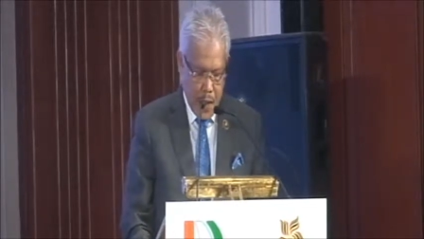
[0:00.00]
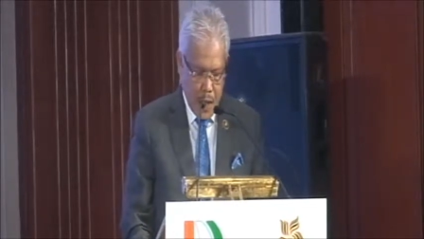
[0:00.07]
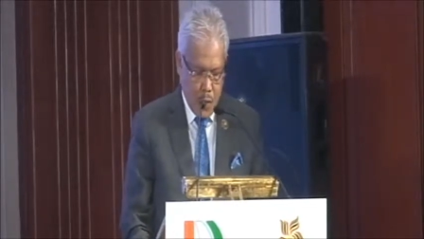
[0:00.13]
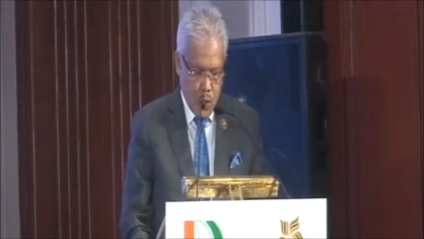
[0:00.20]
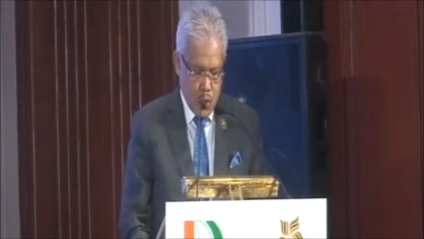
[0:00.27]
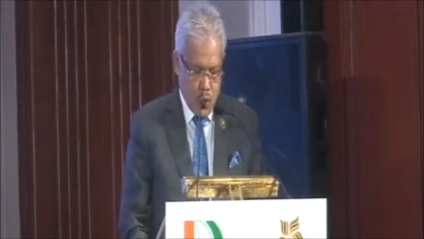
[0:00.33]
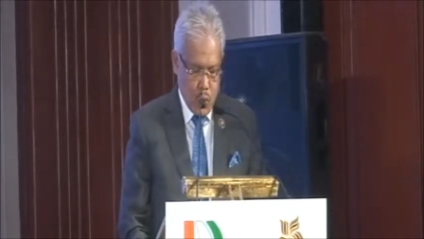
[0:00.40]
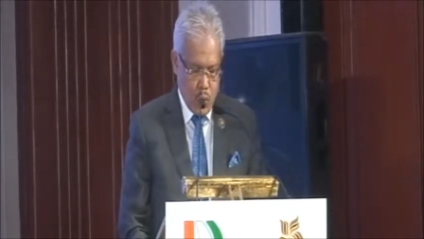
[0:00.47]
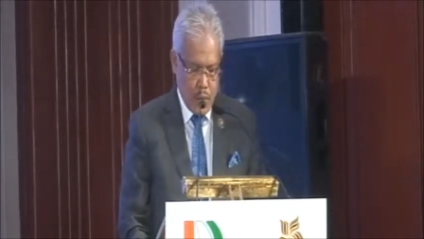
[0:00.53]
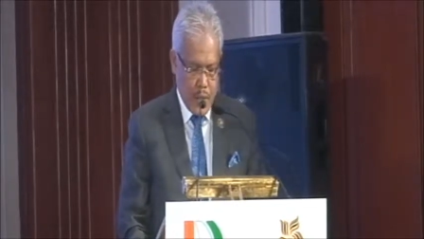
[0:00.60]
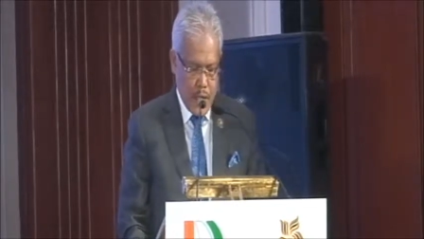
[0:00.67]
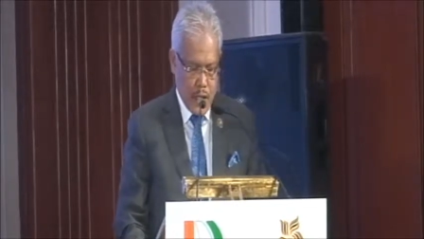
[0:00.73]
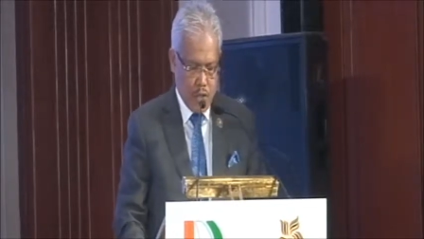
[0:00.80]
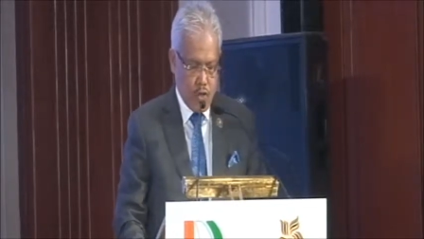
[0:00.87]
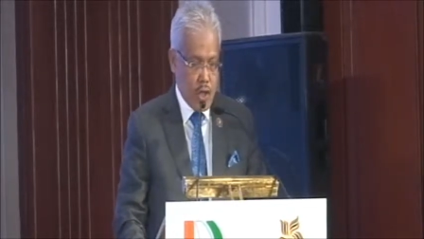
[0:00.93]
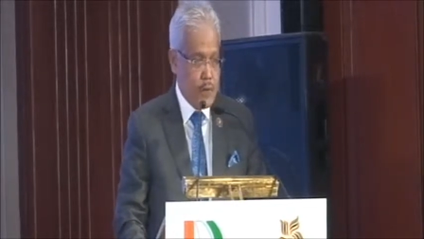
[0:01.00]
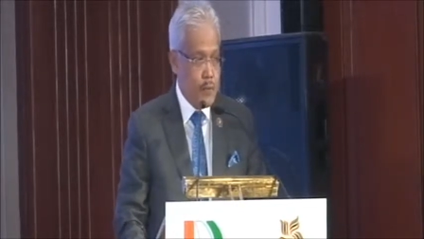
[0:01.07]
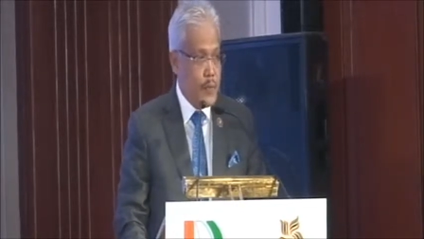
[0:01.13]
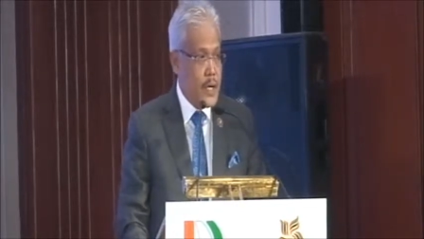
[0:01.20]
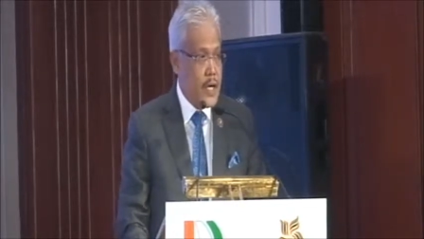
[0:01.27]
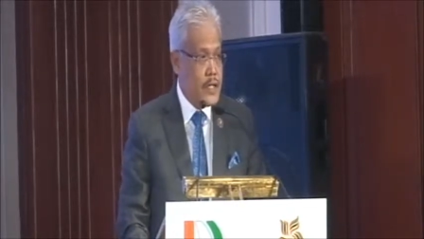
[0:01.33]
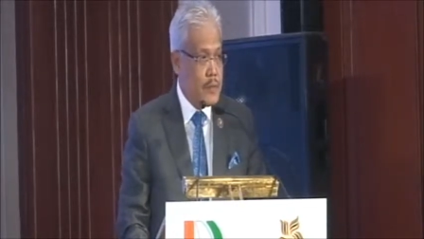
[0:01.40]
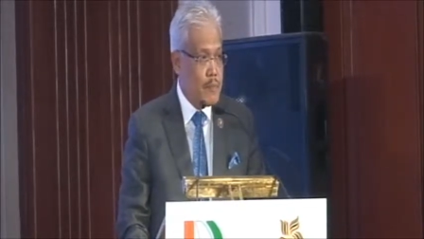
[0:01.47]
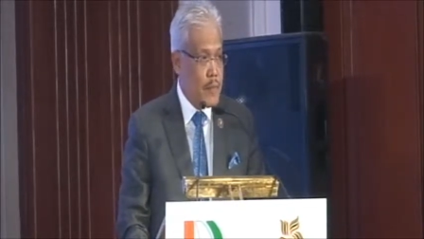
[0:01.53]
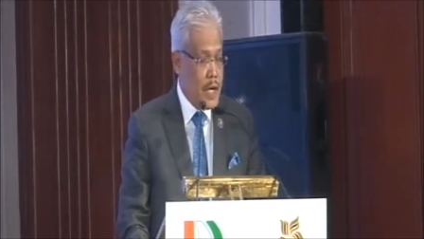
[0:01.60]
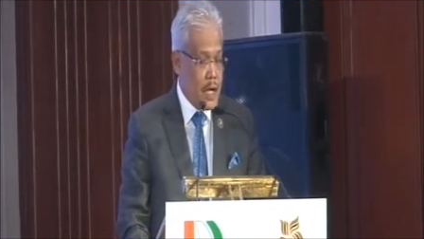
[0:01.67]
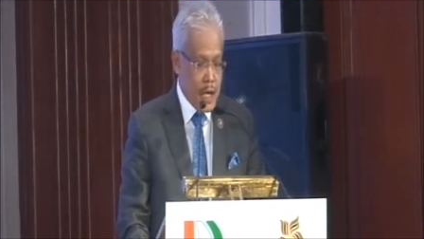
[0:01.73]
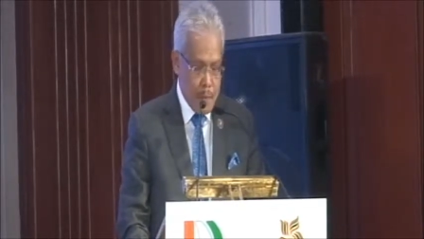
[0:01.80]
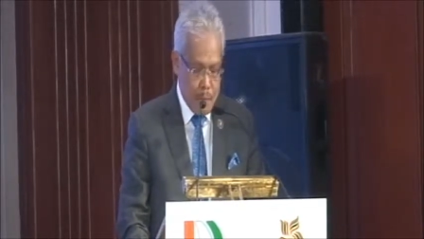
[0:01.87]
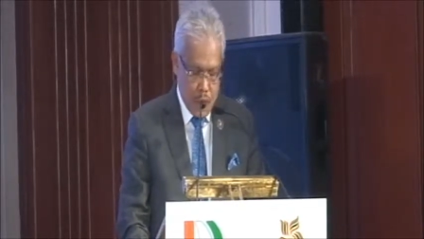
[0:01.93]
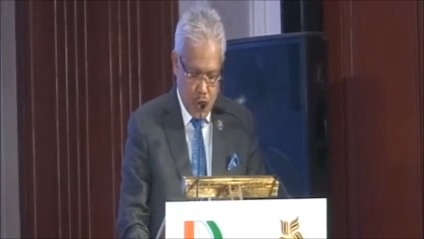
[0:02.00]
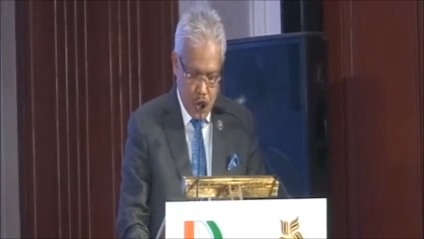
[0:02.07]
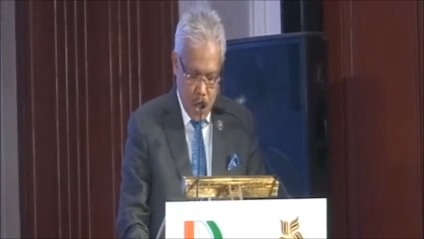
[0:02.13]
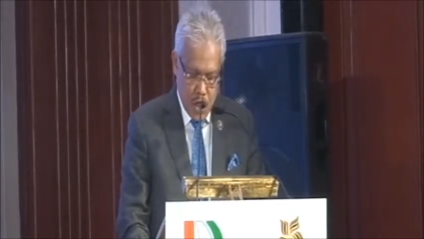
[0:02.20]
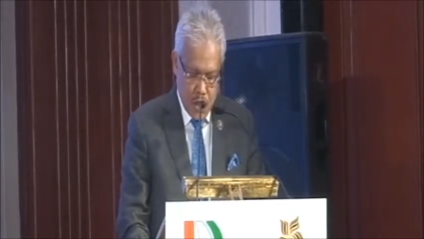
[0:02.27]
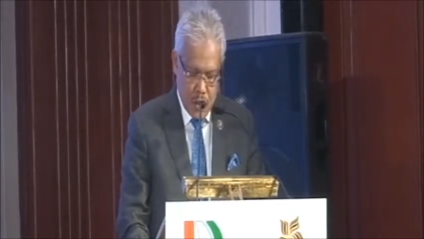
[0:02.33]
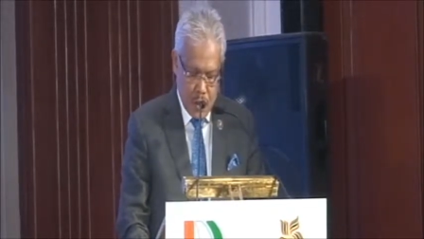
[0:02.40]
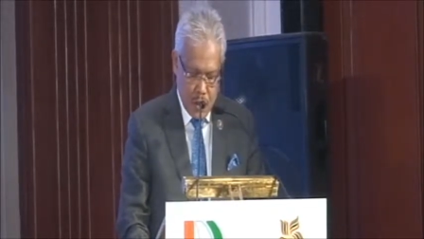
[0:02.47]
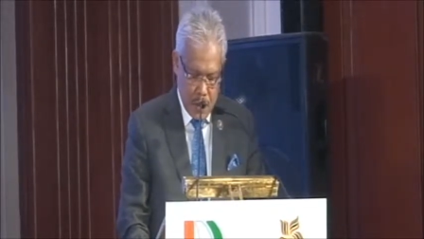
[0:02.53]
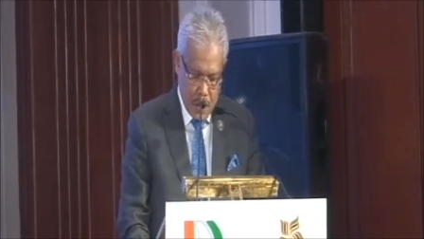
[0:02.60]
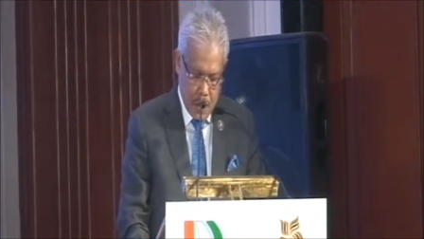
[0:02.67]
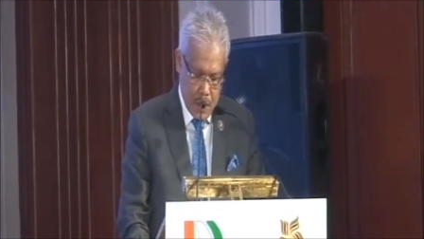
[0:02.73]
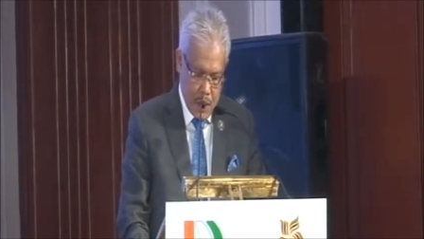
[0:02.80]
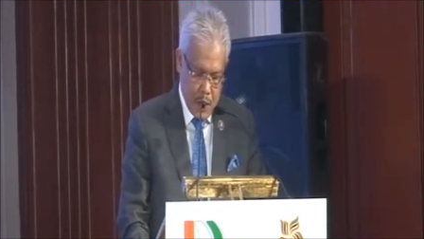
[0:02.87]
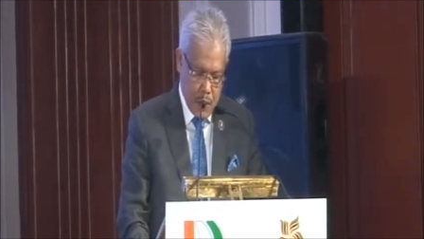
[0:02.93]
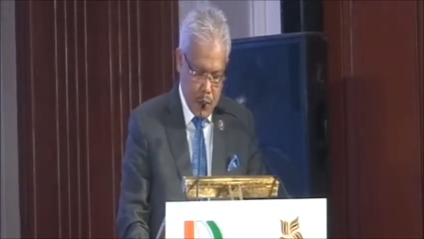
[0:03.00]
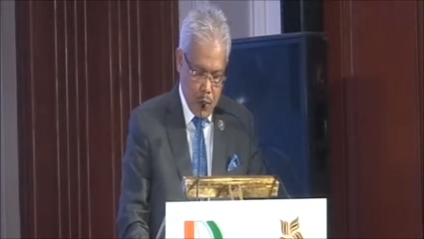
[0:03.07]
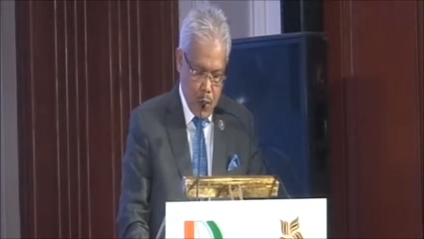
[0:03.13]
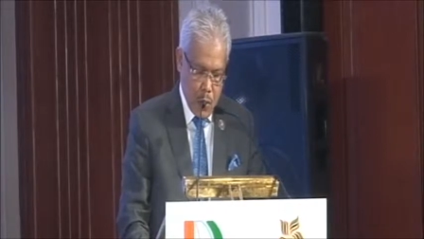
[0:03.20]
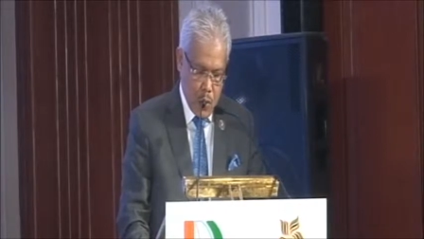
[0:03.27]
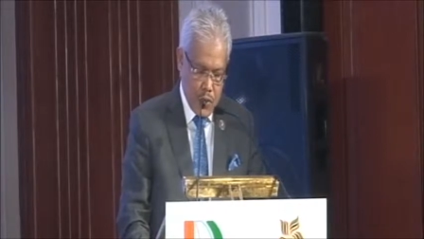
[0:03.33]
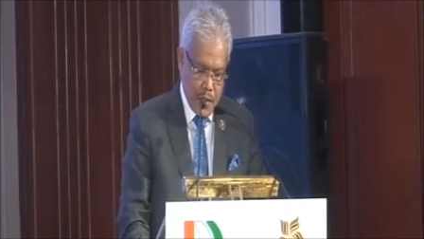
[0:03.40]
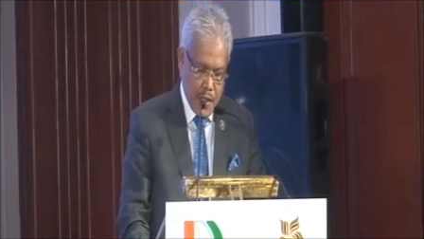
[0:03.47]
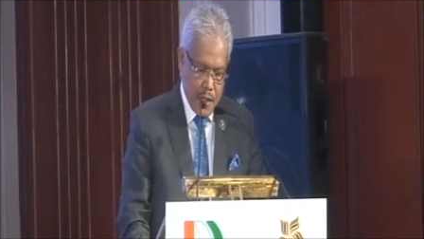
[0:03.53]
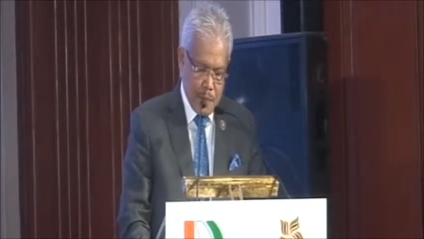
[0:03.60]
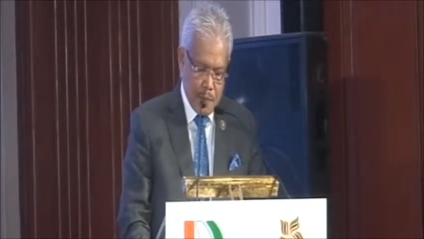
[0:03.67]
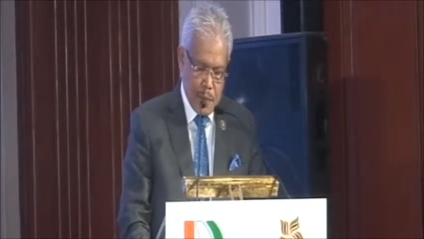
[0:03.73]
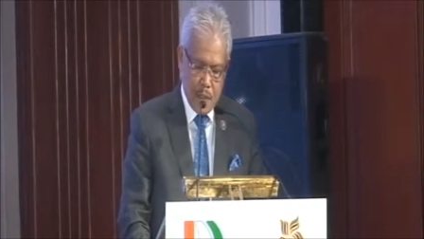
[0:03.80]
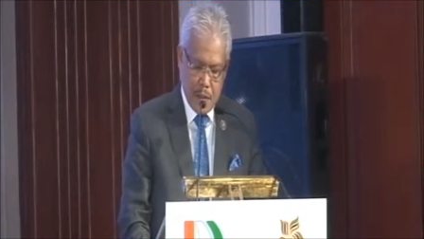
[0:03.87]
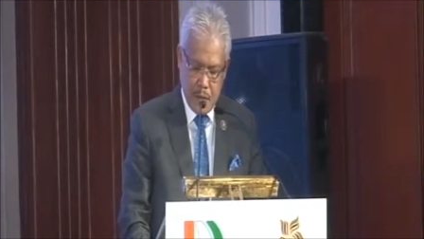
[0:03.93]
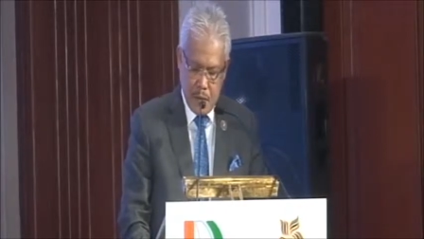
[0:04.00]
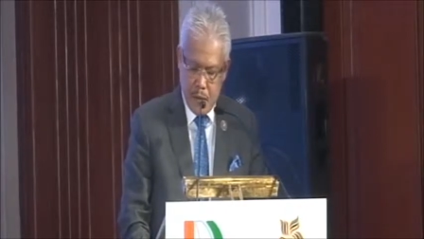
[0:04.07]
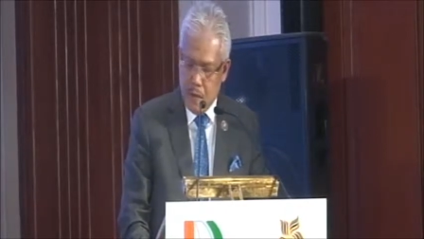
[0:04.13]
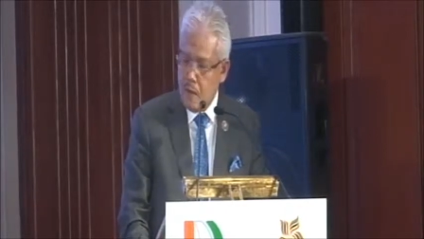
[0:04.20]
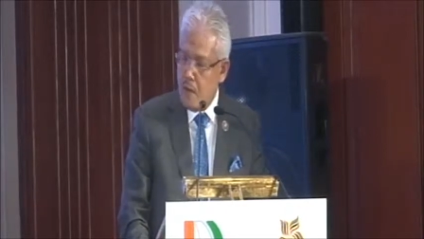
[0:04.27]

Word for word: I also like to express my appreciation to the host government